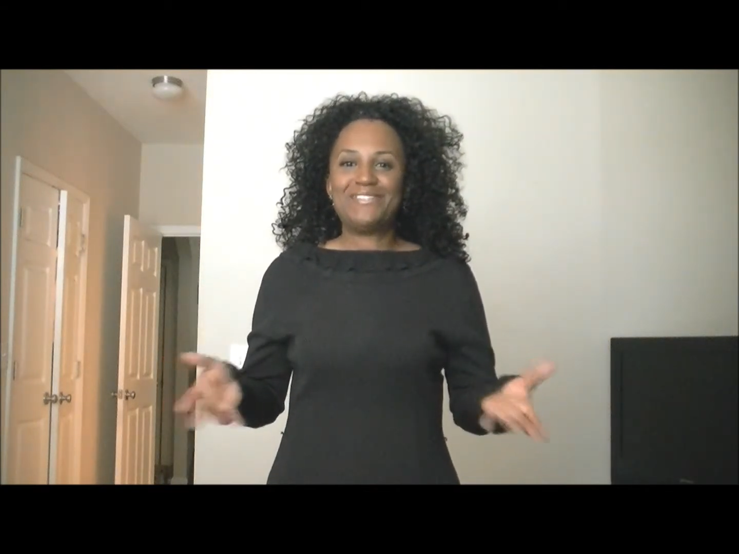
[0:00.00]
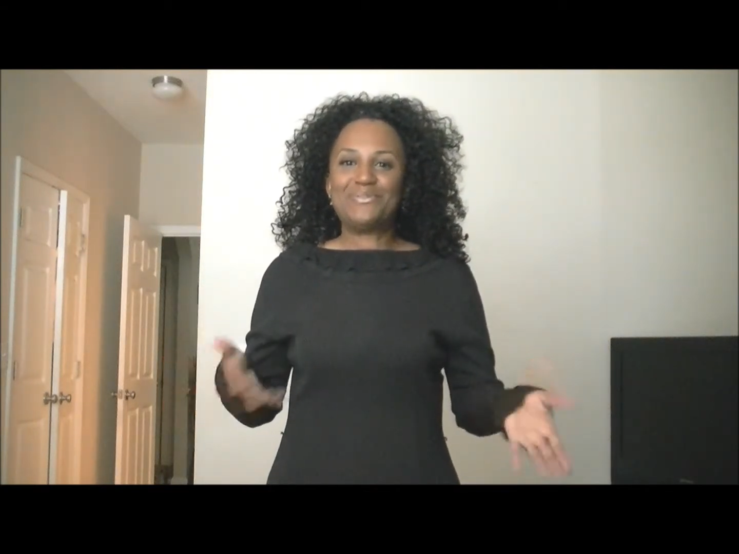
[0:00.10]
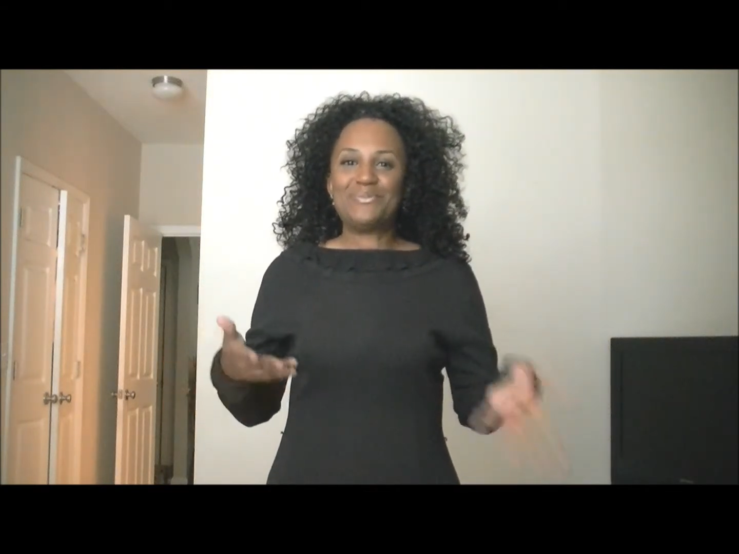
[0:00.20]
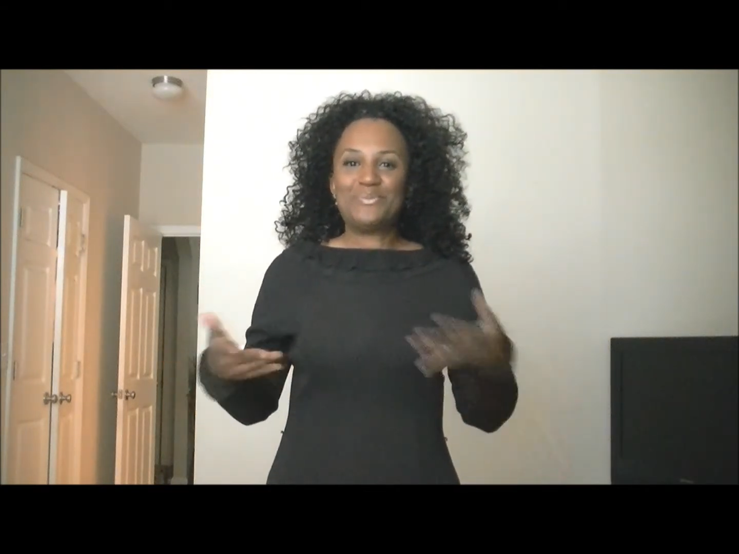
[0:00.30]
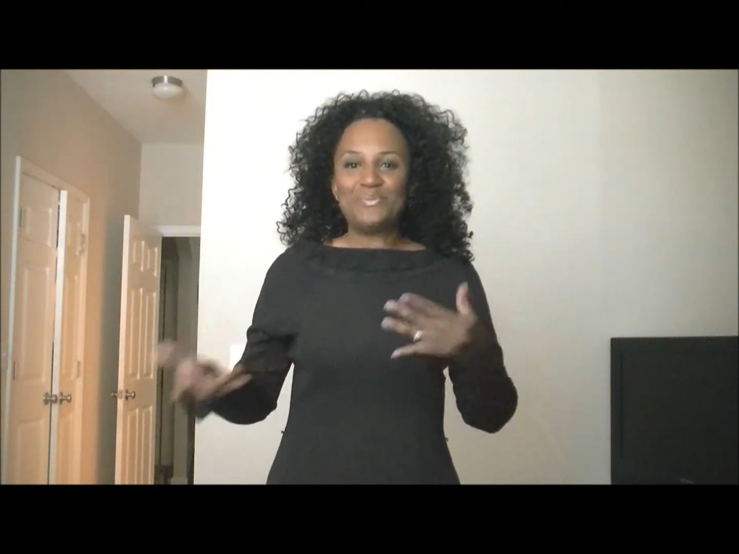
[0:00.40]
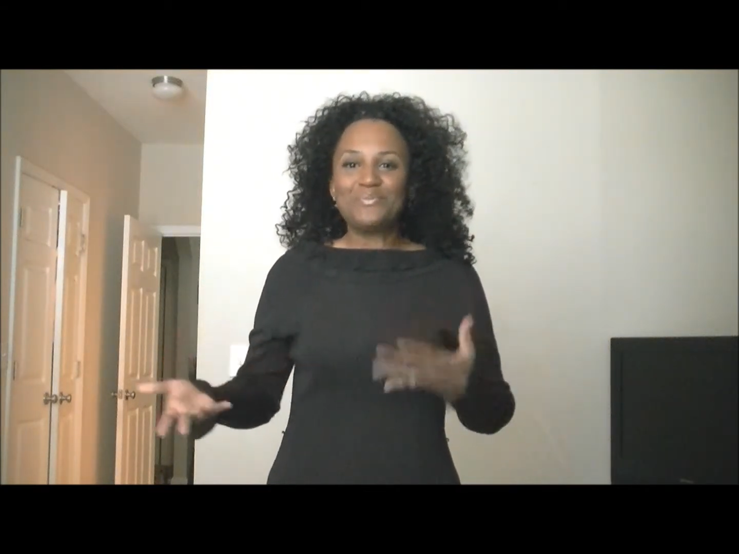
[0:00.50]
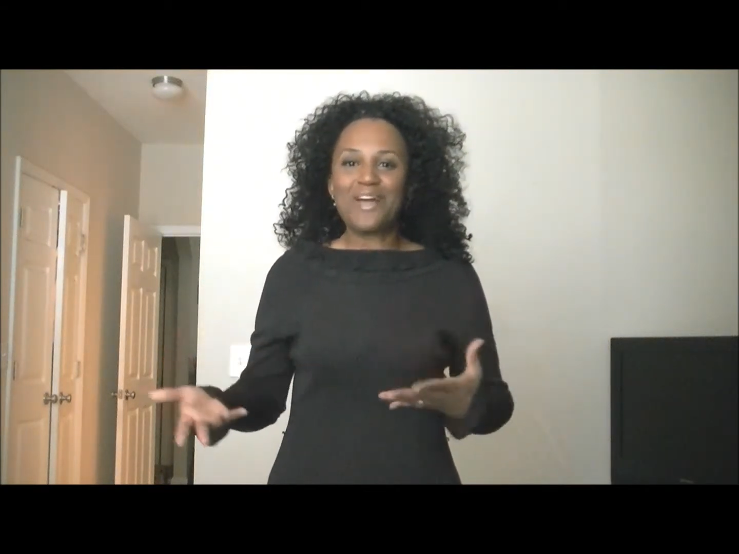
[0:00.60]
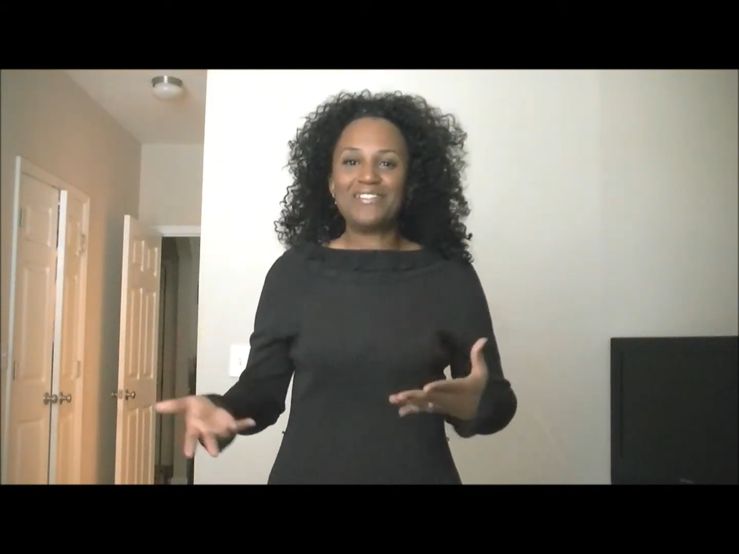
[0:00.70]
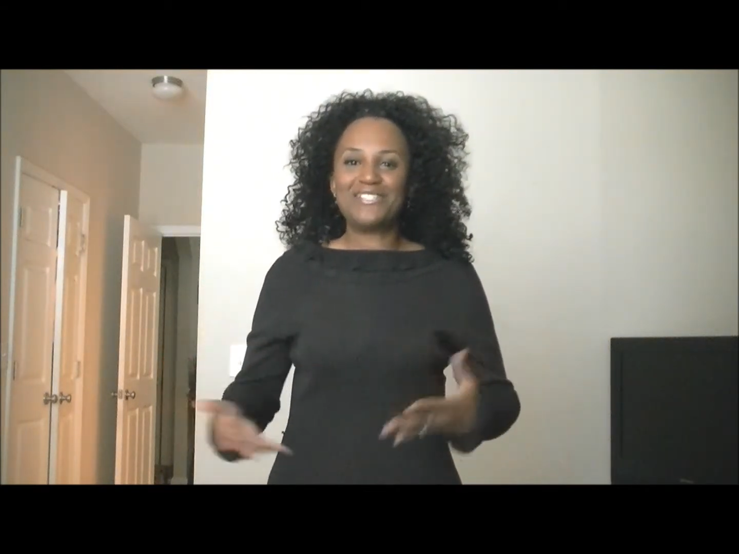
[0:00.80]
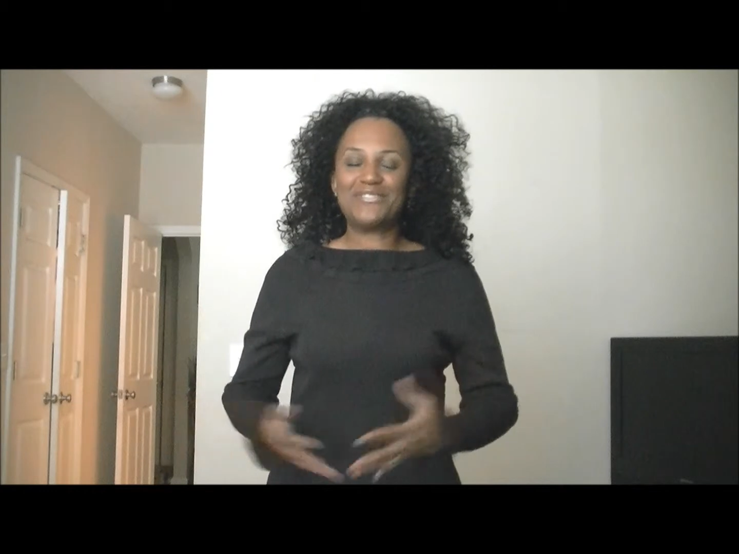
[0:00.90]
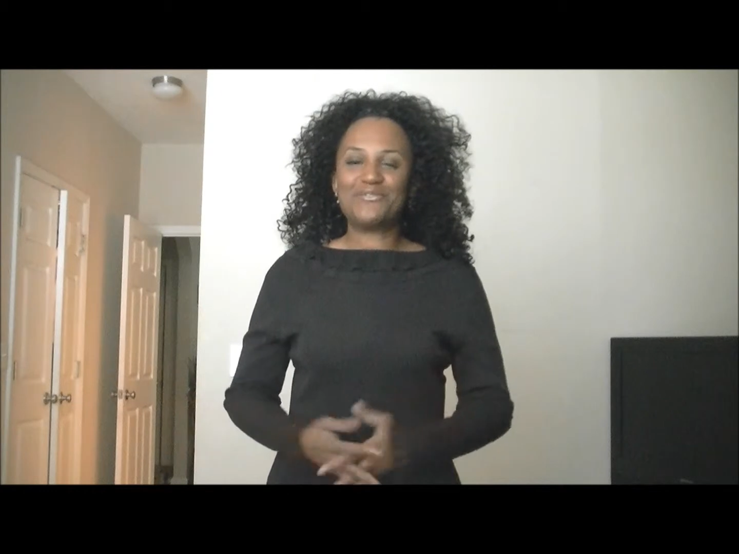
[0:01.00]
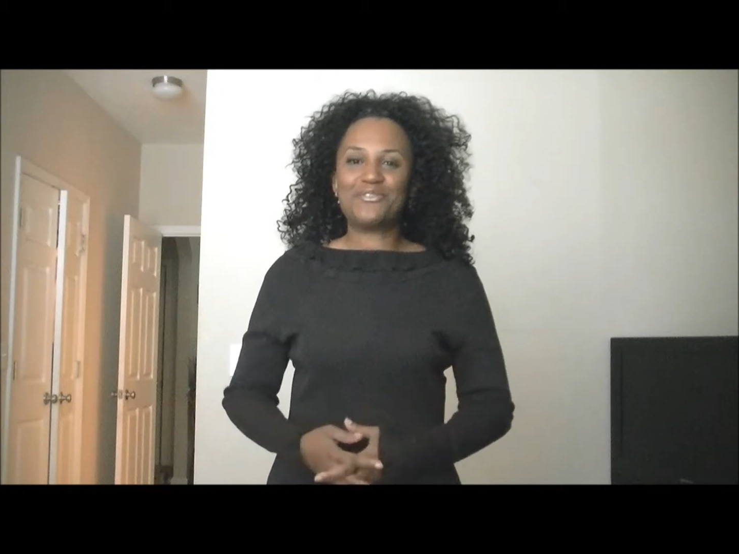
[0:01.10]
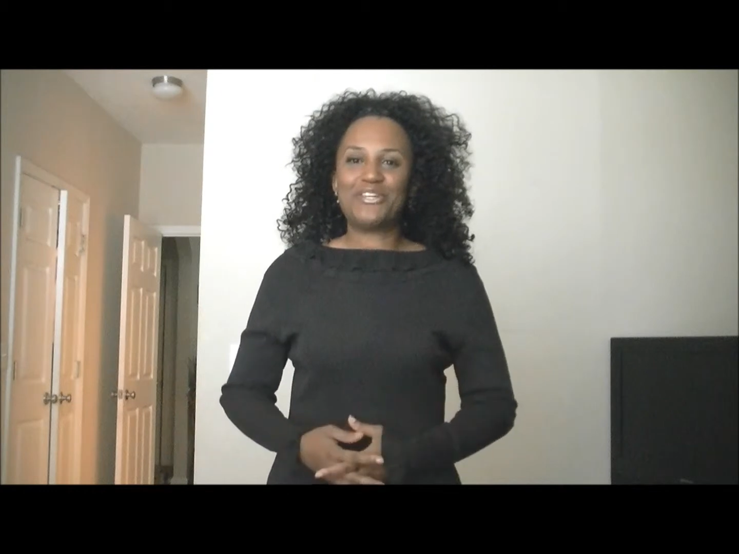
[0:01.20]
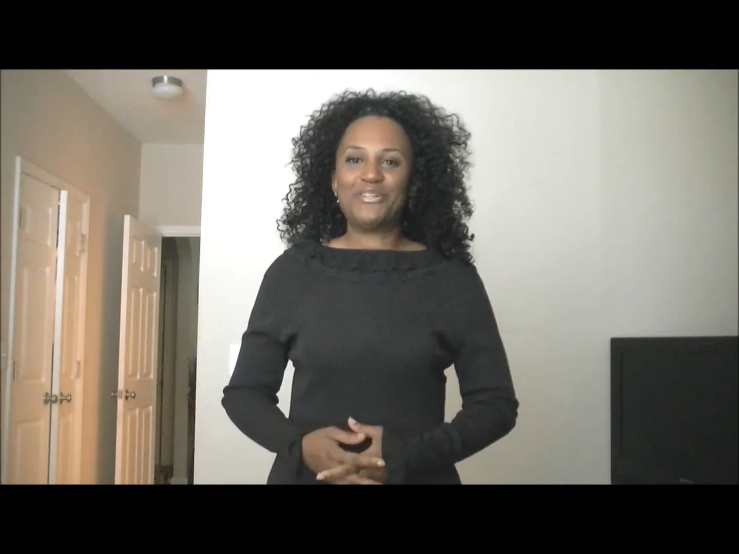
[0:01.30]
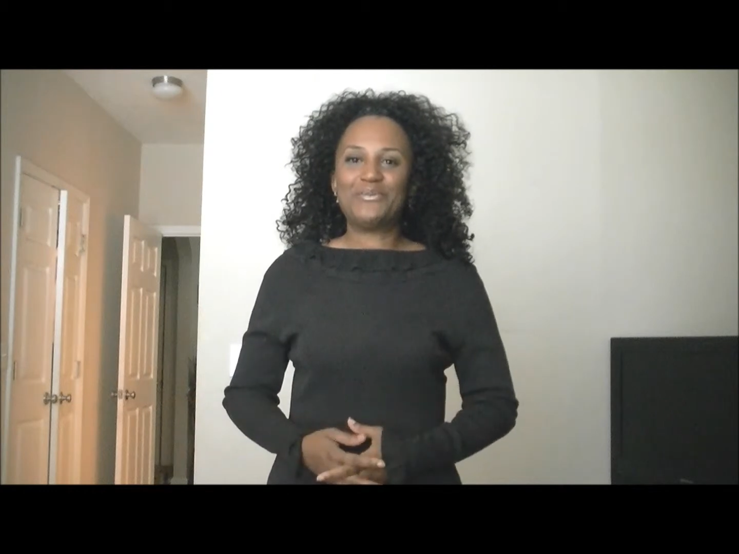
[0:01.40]
to audition for
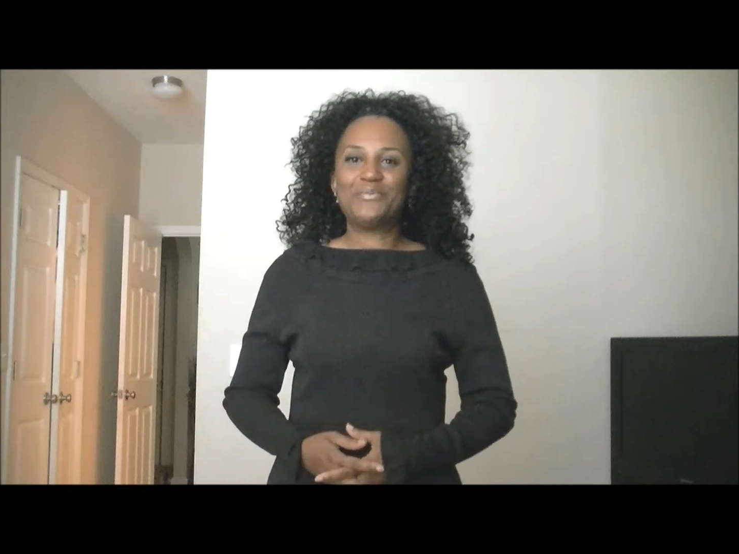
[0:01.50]
you.